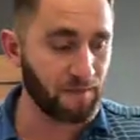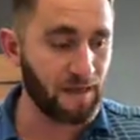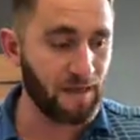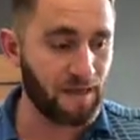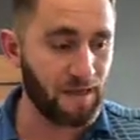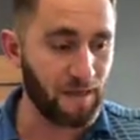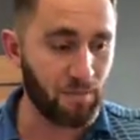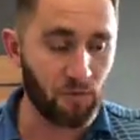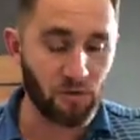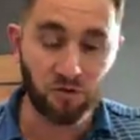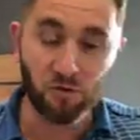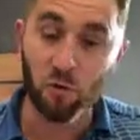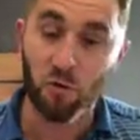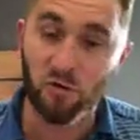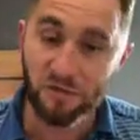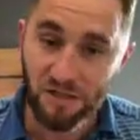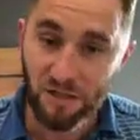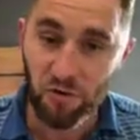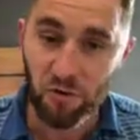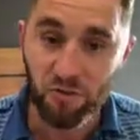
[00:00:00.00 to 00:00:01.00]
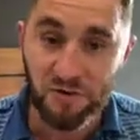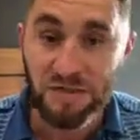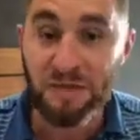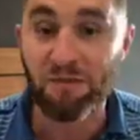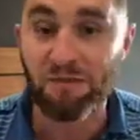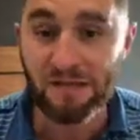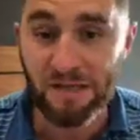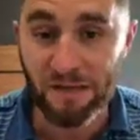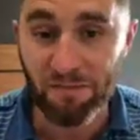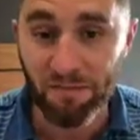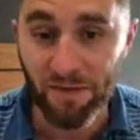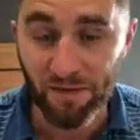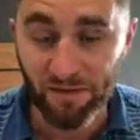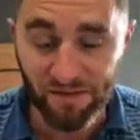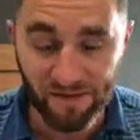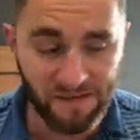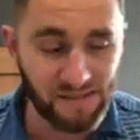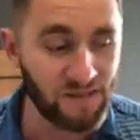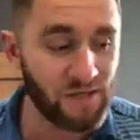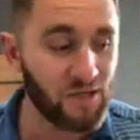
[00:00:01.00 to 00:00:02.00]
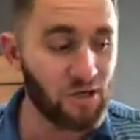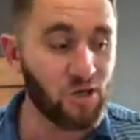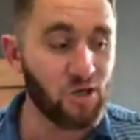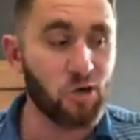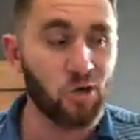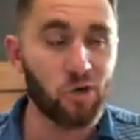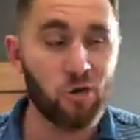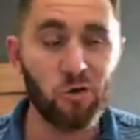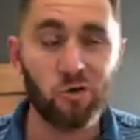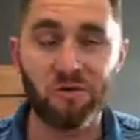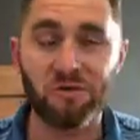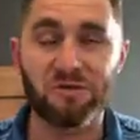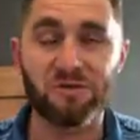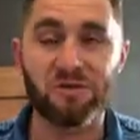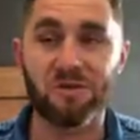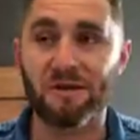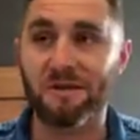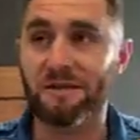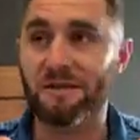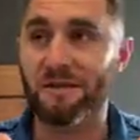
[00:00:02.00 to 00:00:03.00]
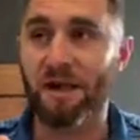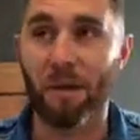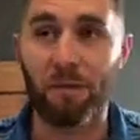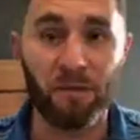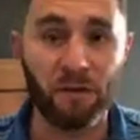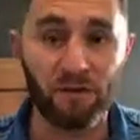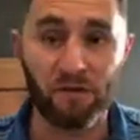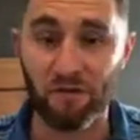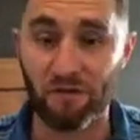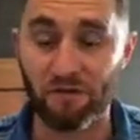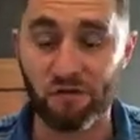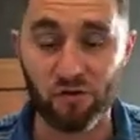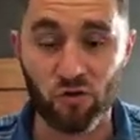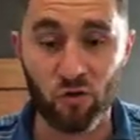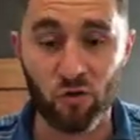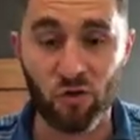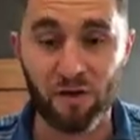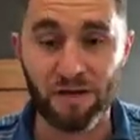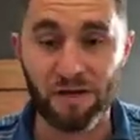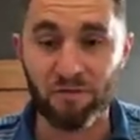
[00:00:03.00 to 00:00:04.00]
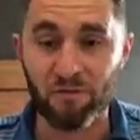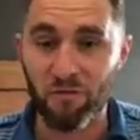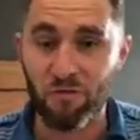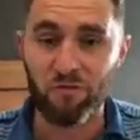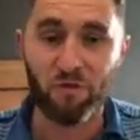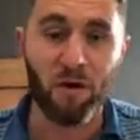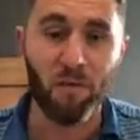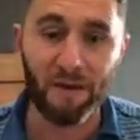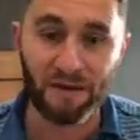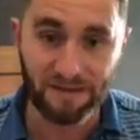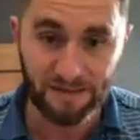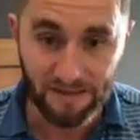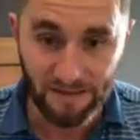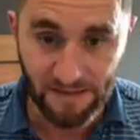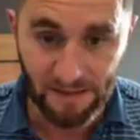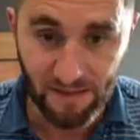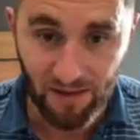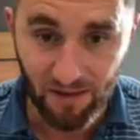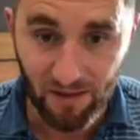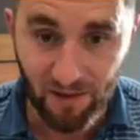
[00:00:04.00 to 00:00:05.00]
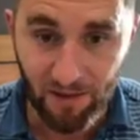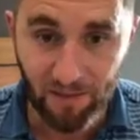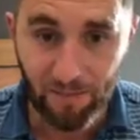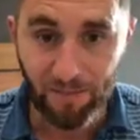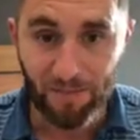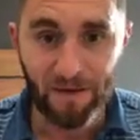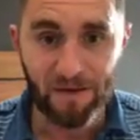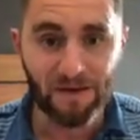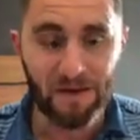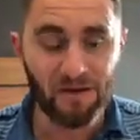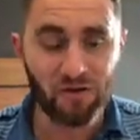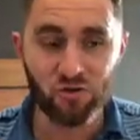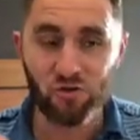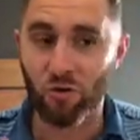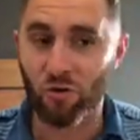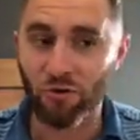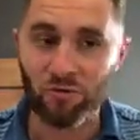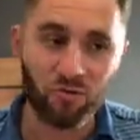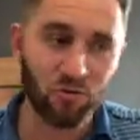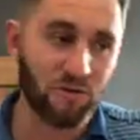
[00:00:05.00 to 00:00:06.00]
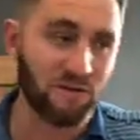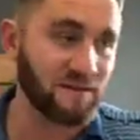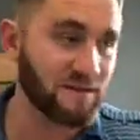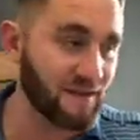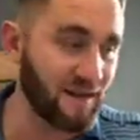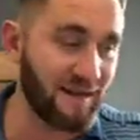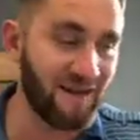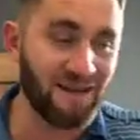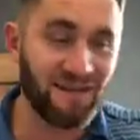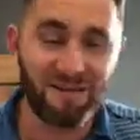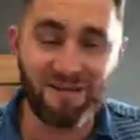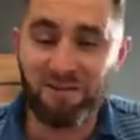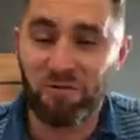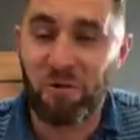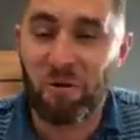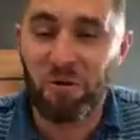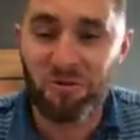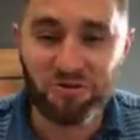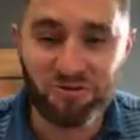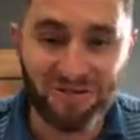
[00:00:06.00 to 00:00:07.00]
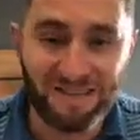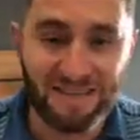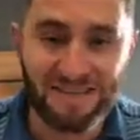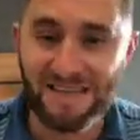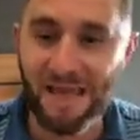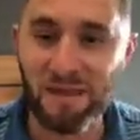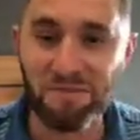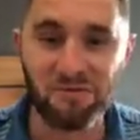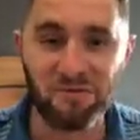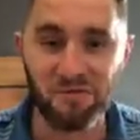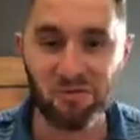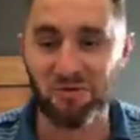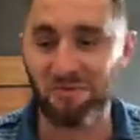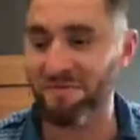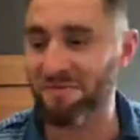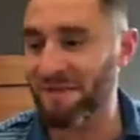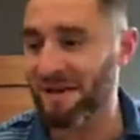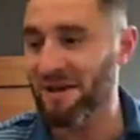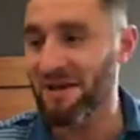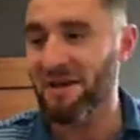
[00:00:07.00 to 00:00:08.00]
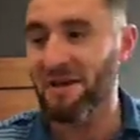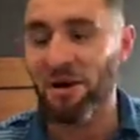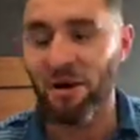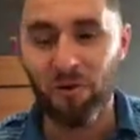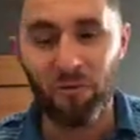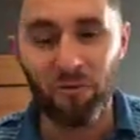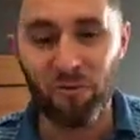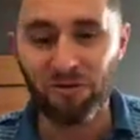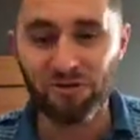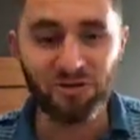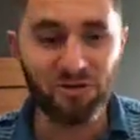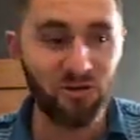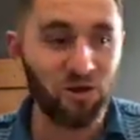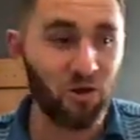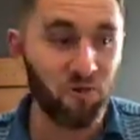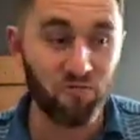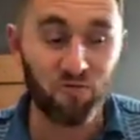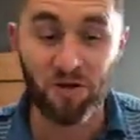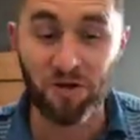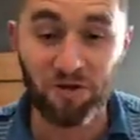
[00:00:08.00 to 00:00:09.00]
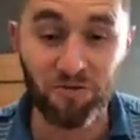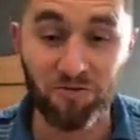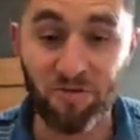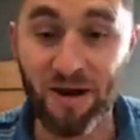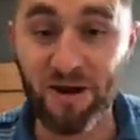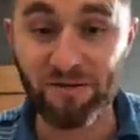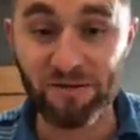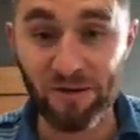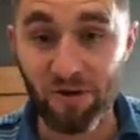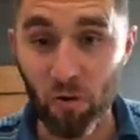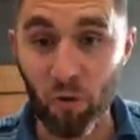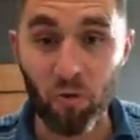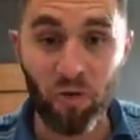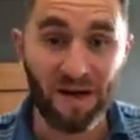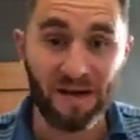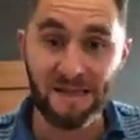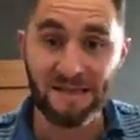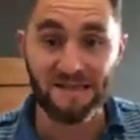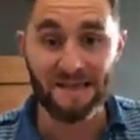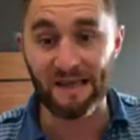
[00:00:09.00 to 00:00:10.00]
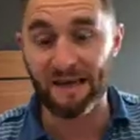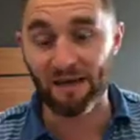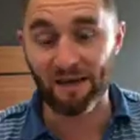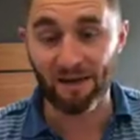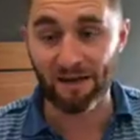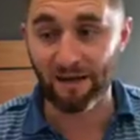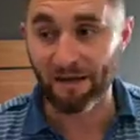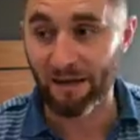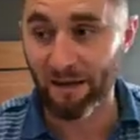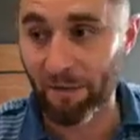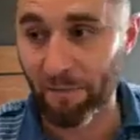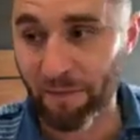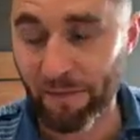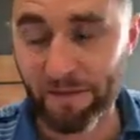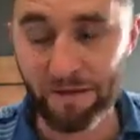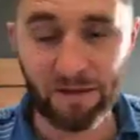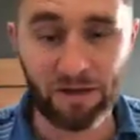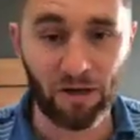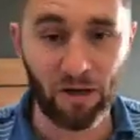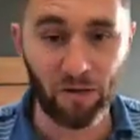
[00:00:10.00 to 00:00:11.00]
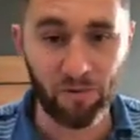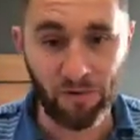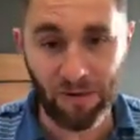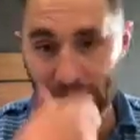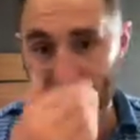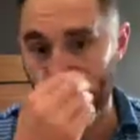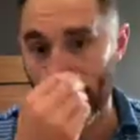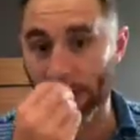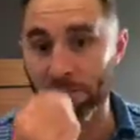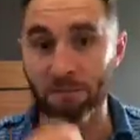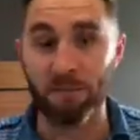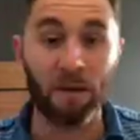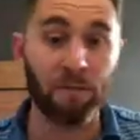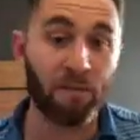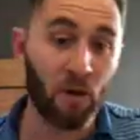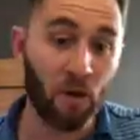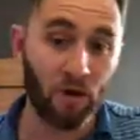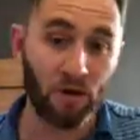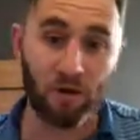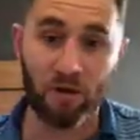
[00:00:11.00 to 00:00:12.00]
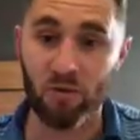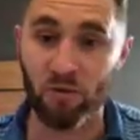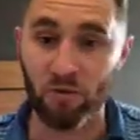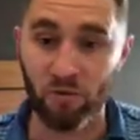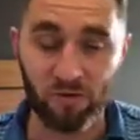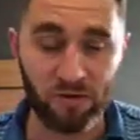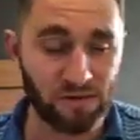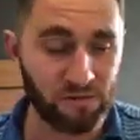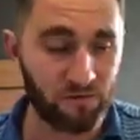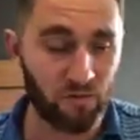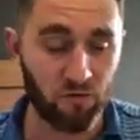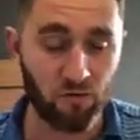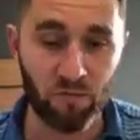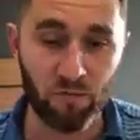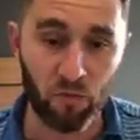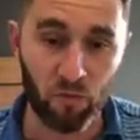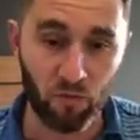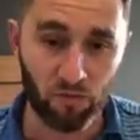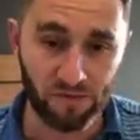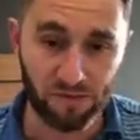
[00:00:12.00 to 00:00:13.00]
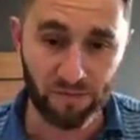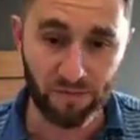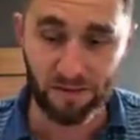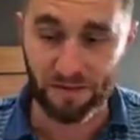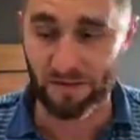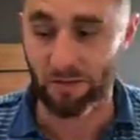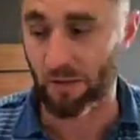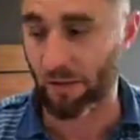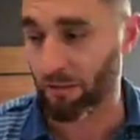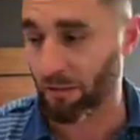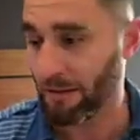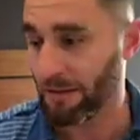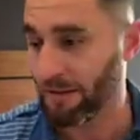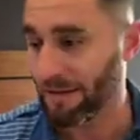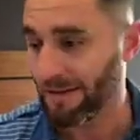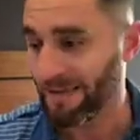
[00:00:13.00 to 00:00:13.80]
And then my daughter, who's 17 months, who is just a bundle of joy. We're right back at the start, enjoying all the, watching the tantrums, watching her running around in her wellies that light up, you know, and then my partner, who is very important to me as well.